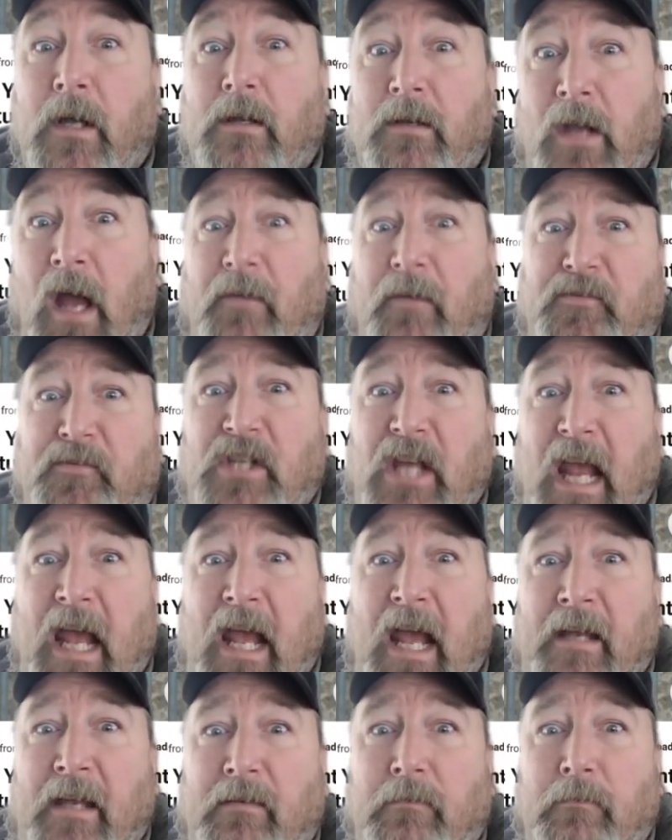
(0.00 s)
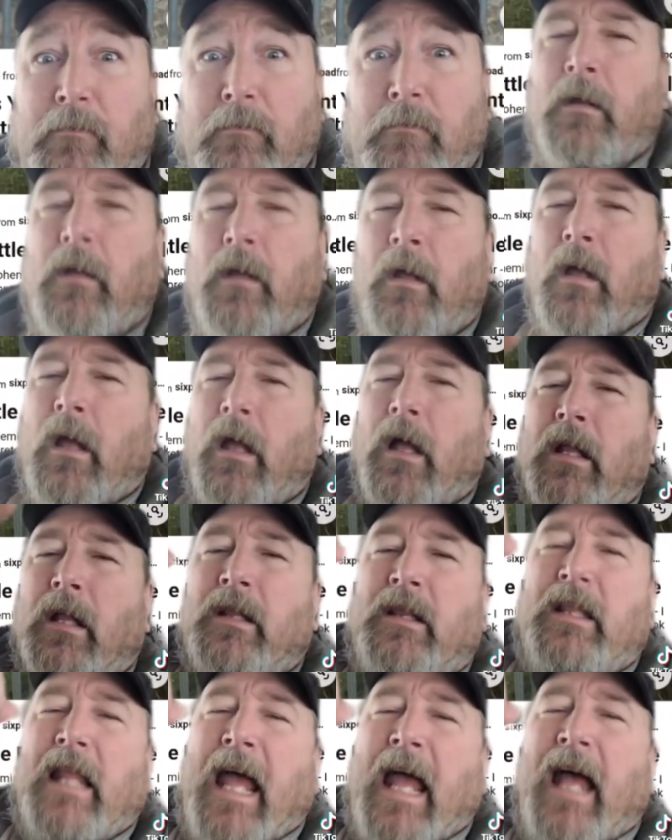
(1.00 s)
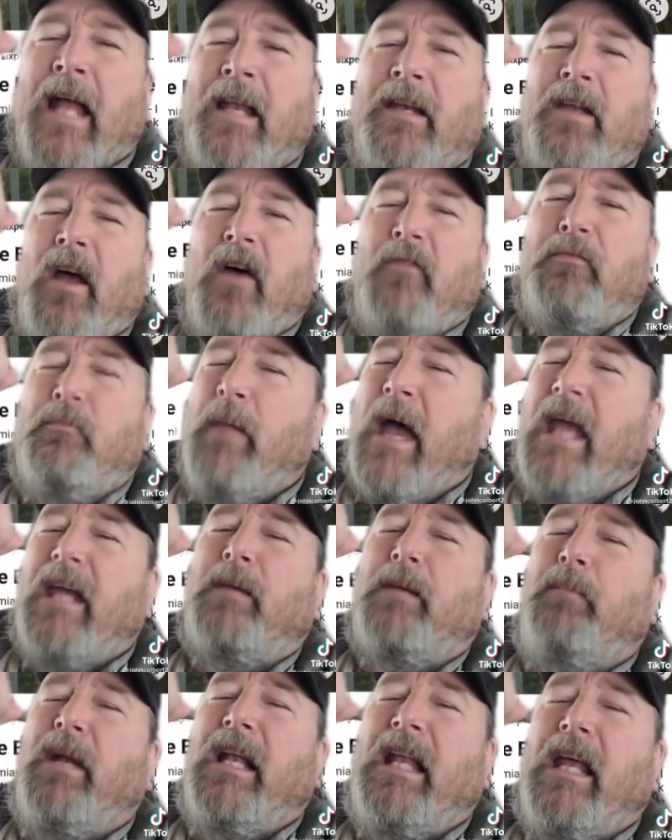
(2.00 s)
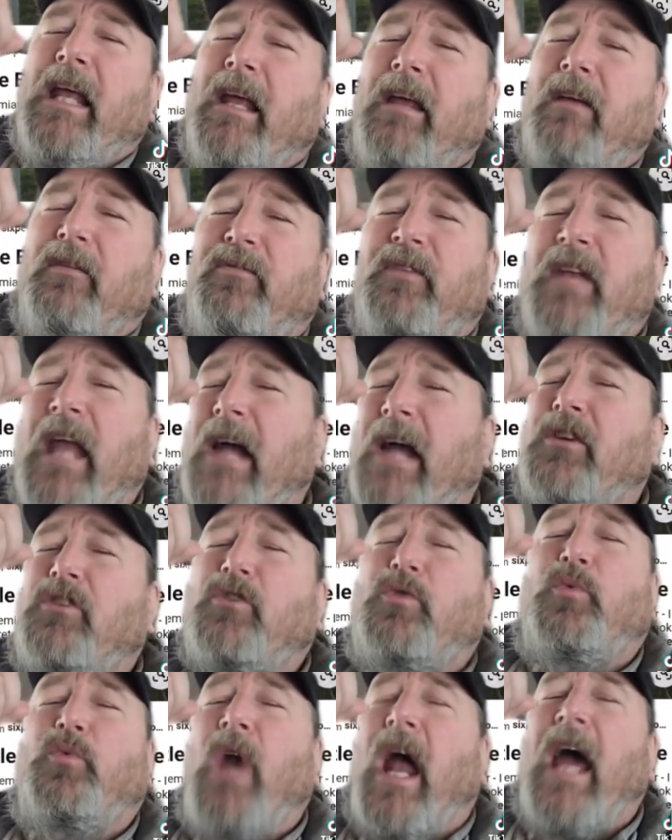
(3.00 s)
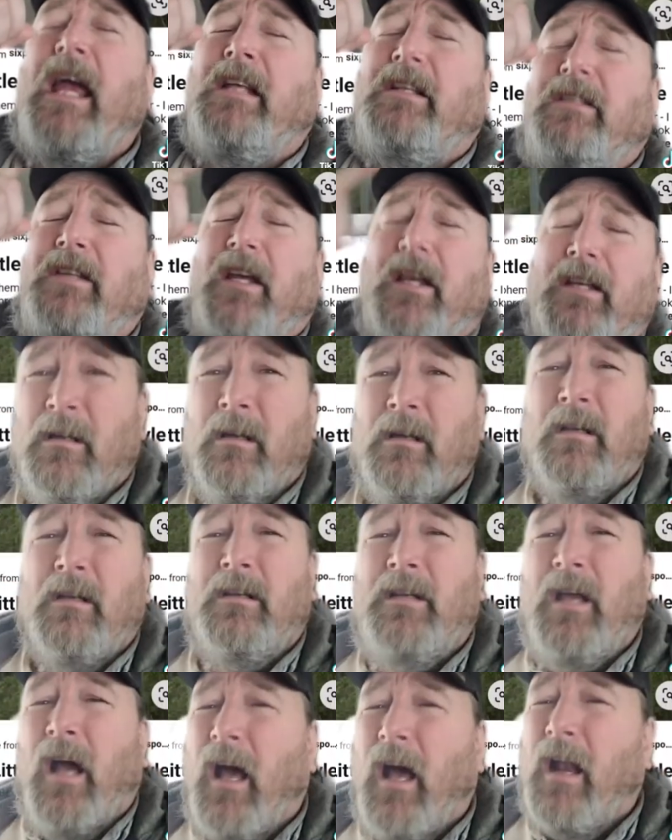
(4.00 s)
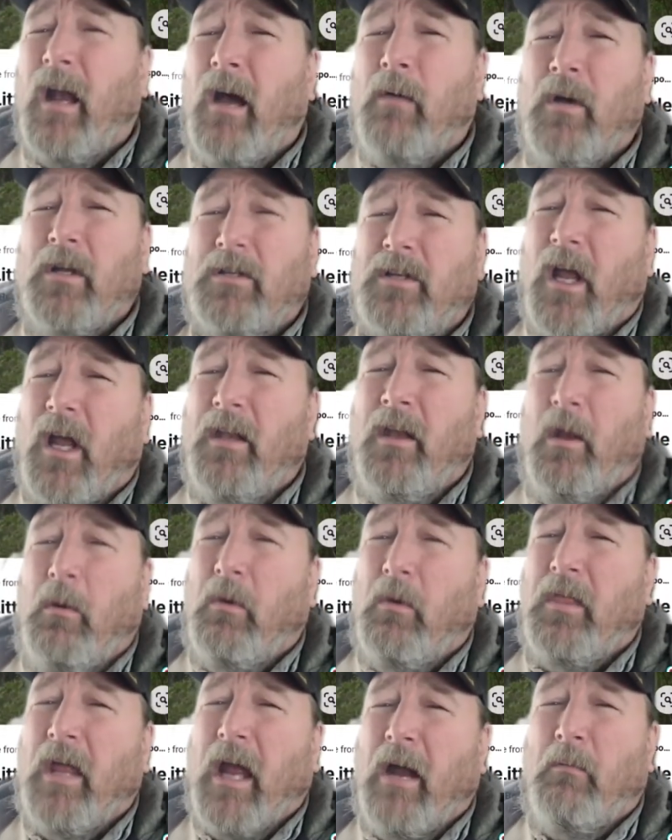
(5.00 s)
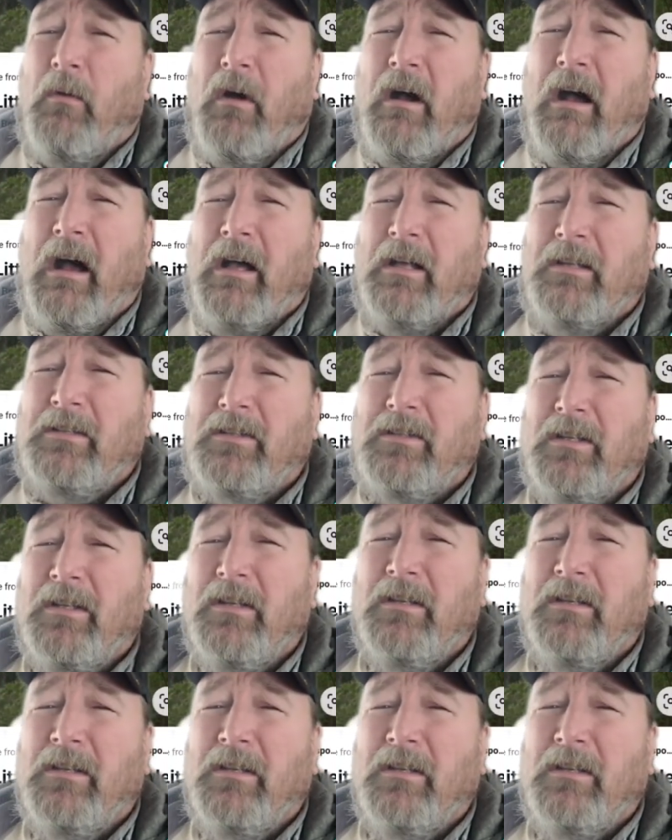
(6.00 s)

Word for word: Enough said. Land of make believe. Next right. God, I wish I knew where that was.